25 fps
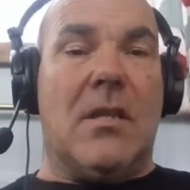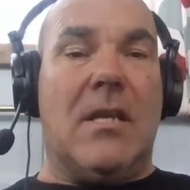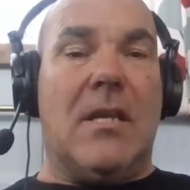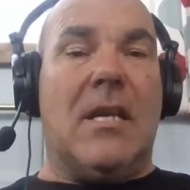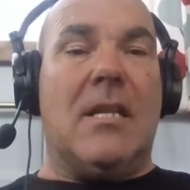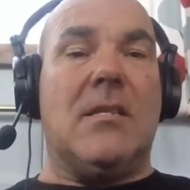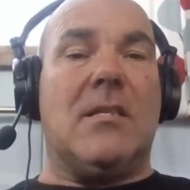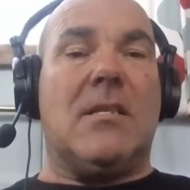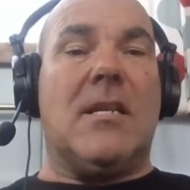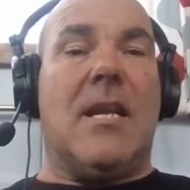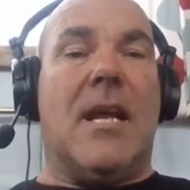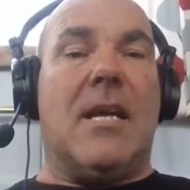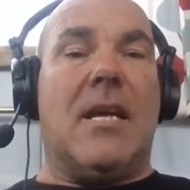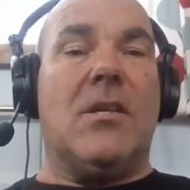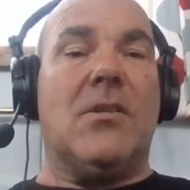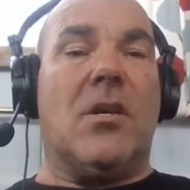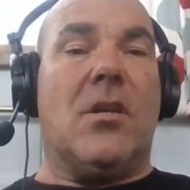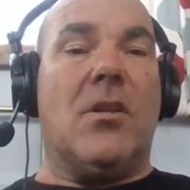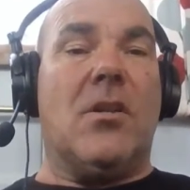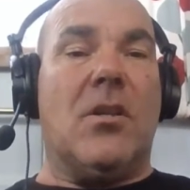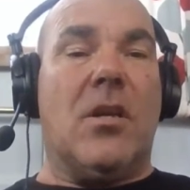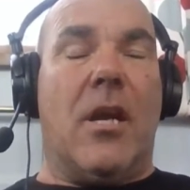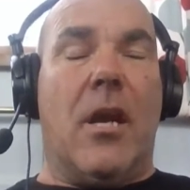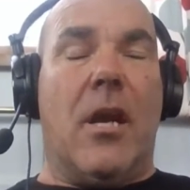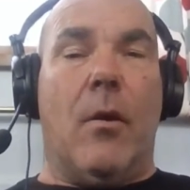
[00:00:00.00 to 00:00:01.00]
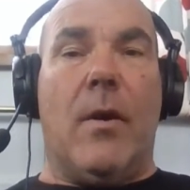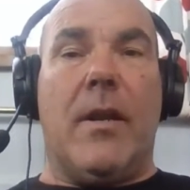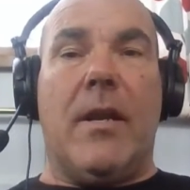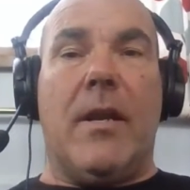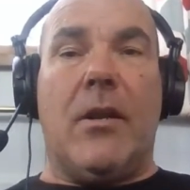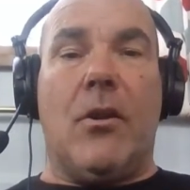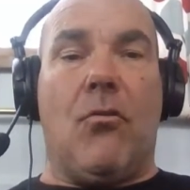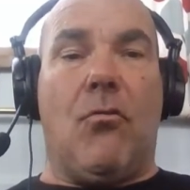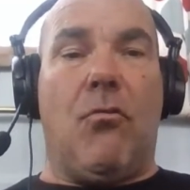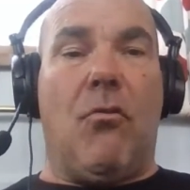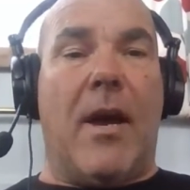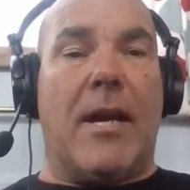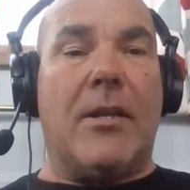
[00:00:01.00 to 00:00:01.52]
The internet is undergoing
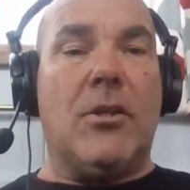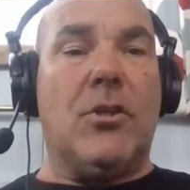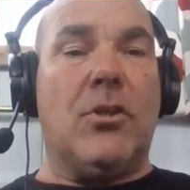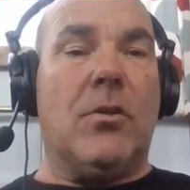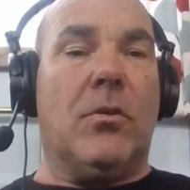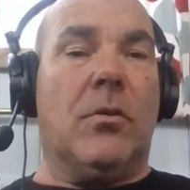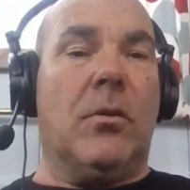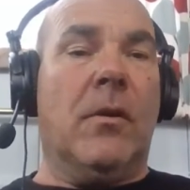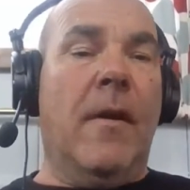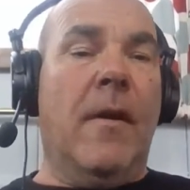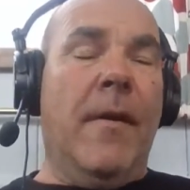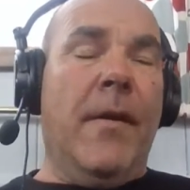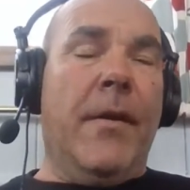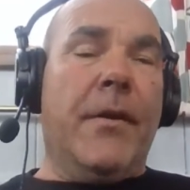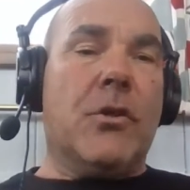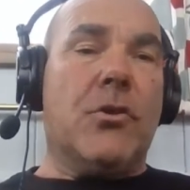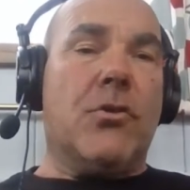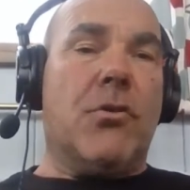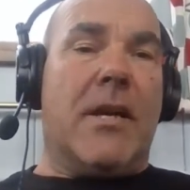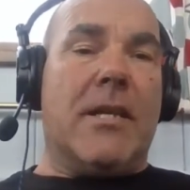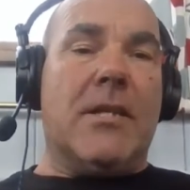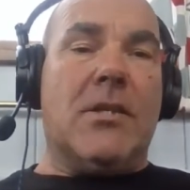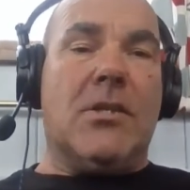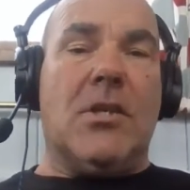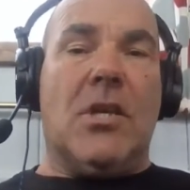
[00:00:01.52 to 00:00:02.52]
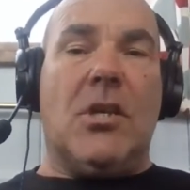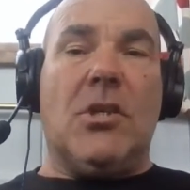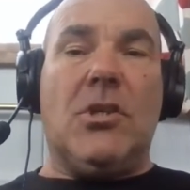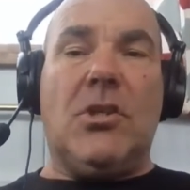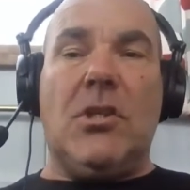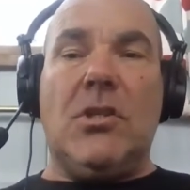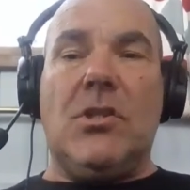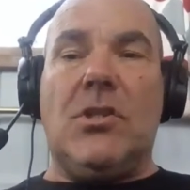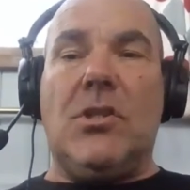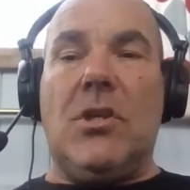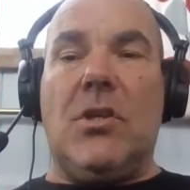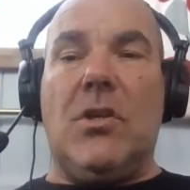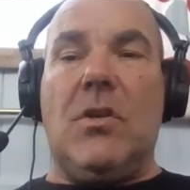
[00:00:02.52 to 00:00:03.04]
a gradual
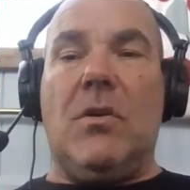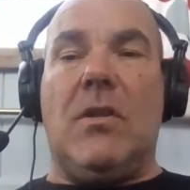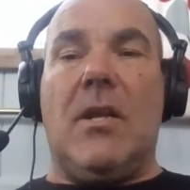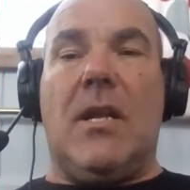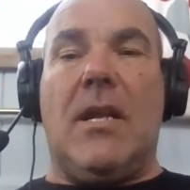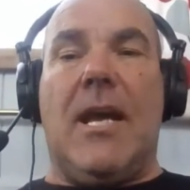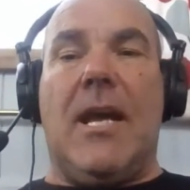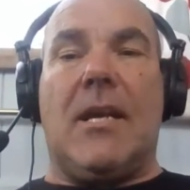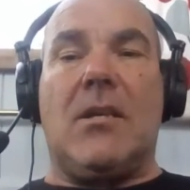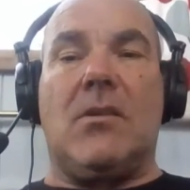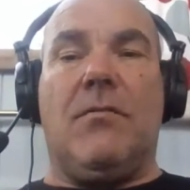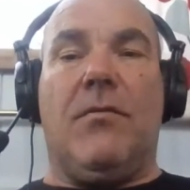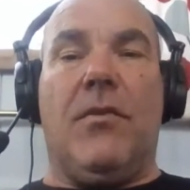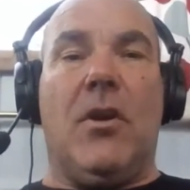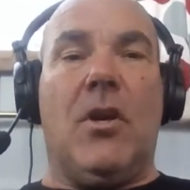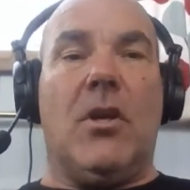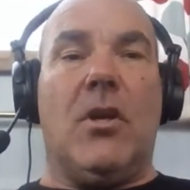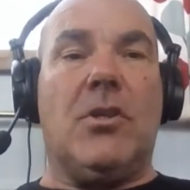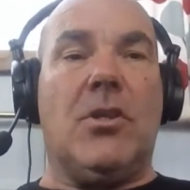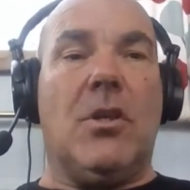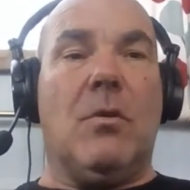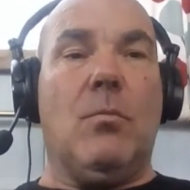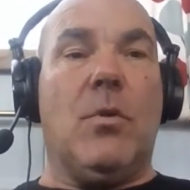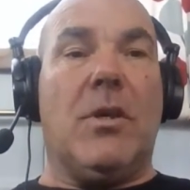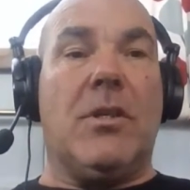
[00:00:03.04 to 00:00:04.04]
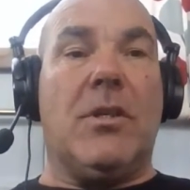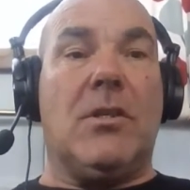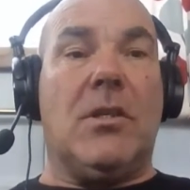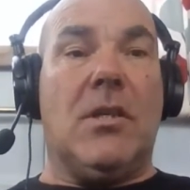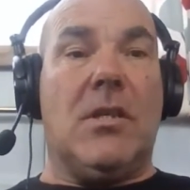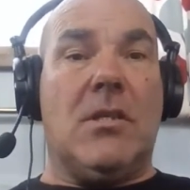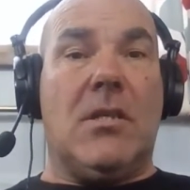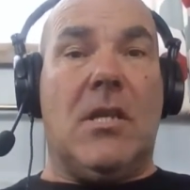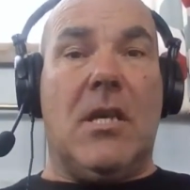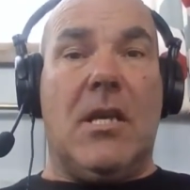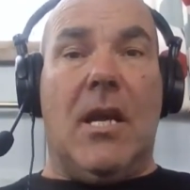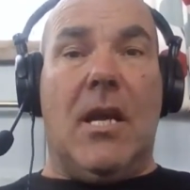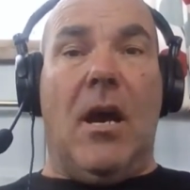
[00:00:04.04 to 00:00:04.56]
transition to the next version, which
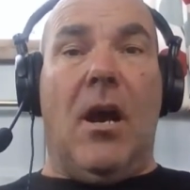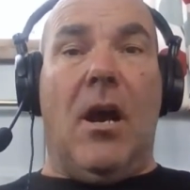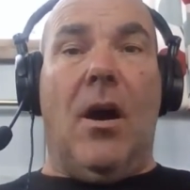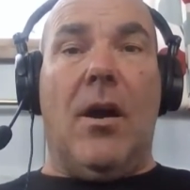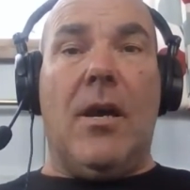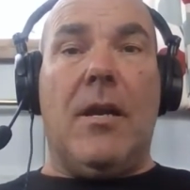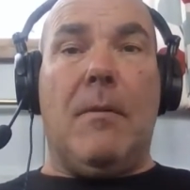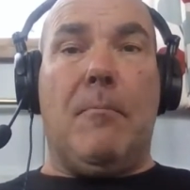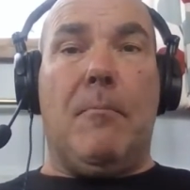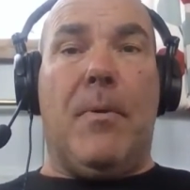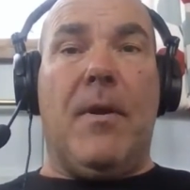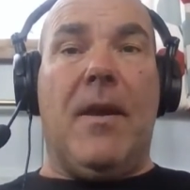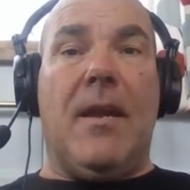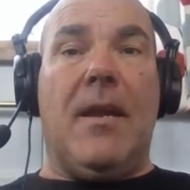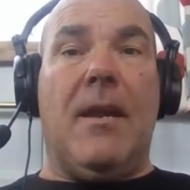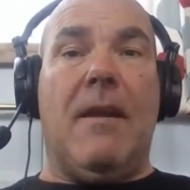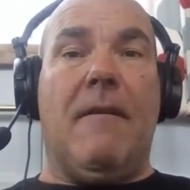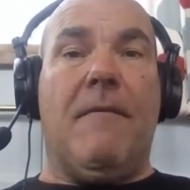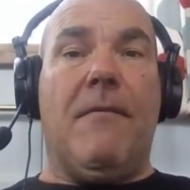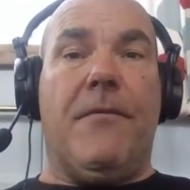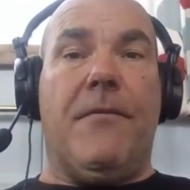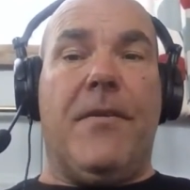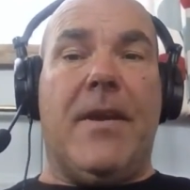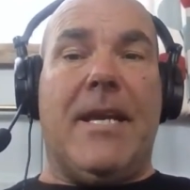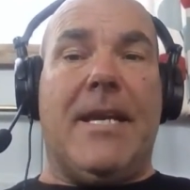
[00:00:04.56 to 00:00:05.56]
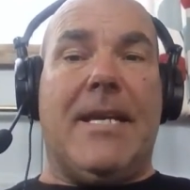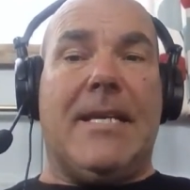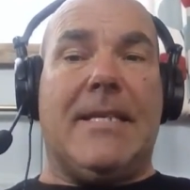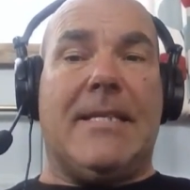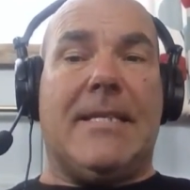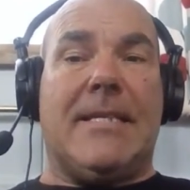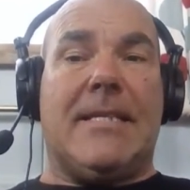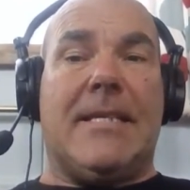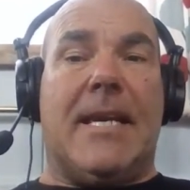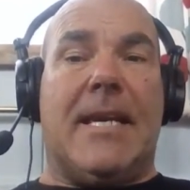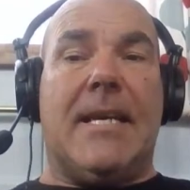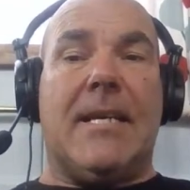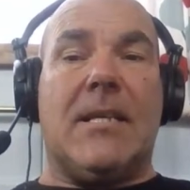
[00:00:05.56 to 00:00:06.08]
is the
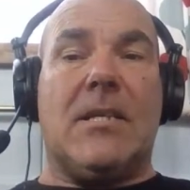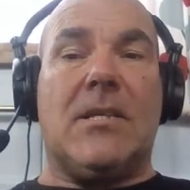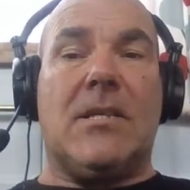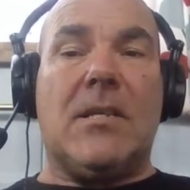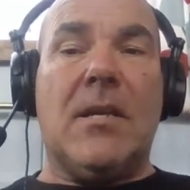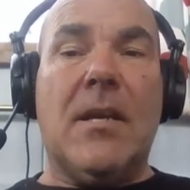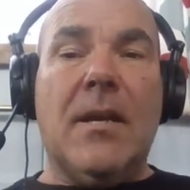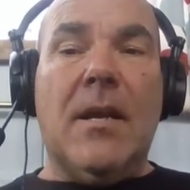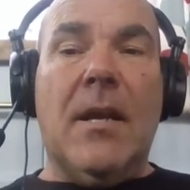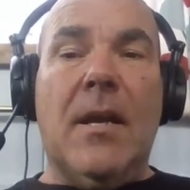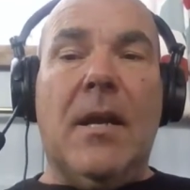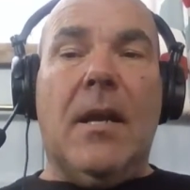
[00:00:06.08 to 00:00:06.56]
IPv6,